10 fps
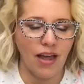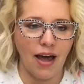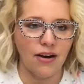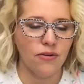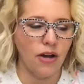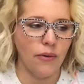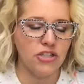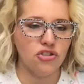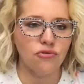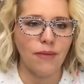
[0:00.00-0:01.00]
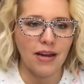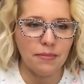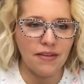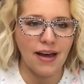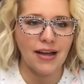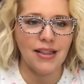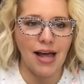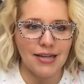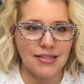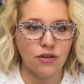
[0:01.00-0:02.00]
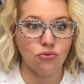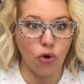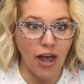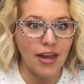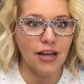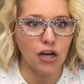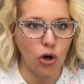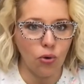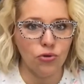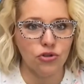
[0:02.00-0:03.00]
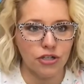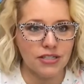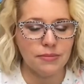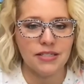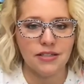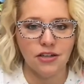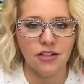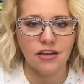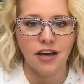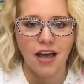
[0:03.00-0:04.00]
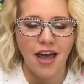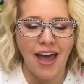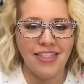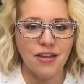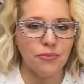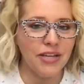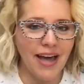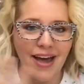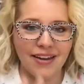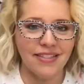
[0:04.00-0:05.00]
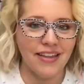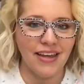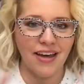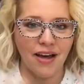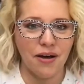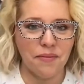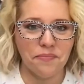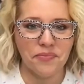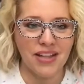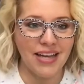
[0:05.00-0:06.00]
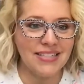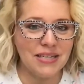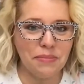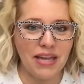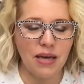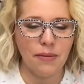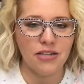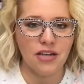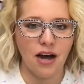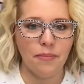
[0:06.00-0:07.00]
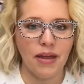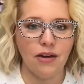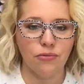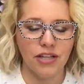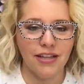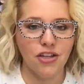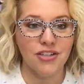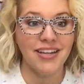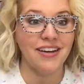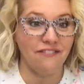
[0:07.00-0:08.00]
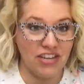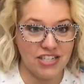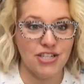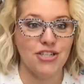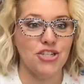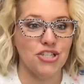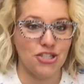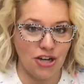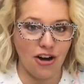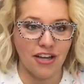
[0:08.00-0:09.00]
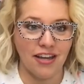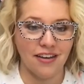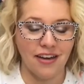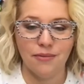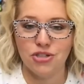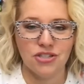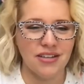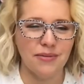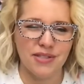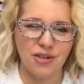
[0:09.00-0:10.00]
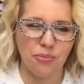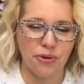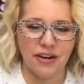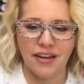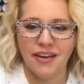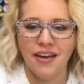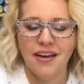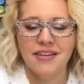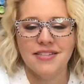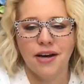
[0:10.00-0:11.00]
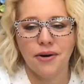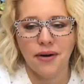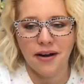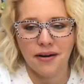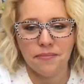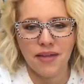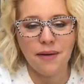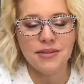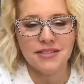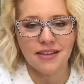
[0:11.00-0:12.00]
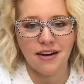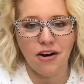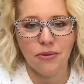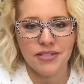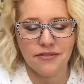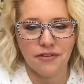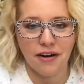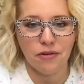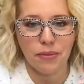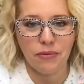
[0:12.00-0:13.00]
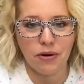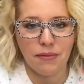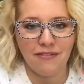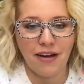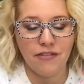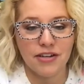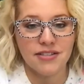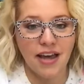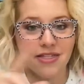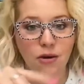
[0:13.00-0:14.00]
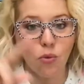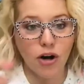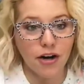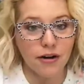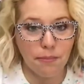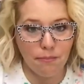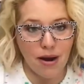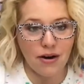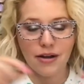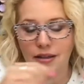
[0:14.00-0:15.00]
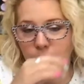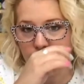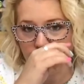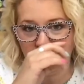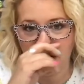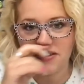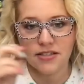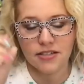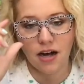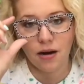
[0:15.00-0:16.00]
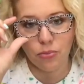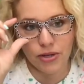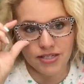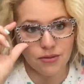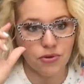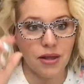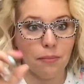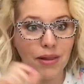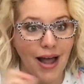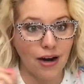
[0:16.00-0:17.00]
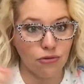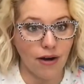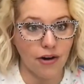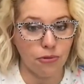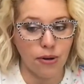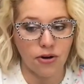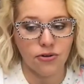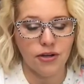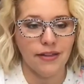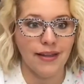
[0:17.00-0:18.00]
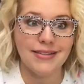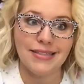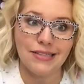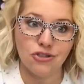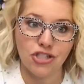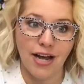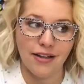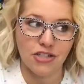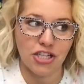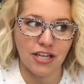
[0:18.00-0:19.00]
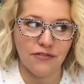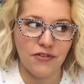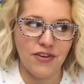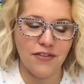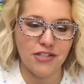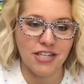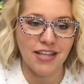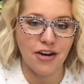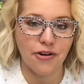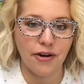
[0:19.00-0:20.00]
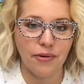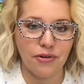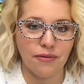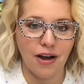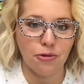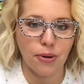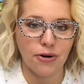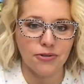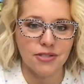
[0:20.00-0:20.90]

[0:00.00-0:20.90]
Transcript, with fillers: I don't know. It just reminded me of that classic red and gold Christmas look. And then we added the um, glazing medium on top and it really looked like a vintage stocking. It was just, it was so pretty. So um, that one's going to always and forever be one of my favorites. And the word Merry that we did across the top, we did with a black writer bottle. And that's a little challenging if you've never done lettering with a writer bottle.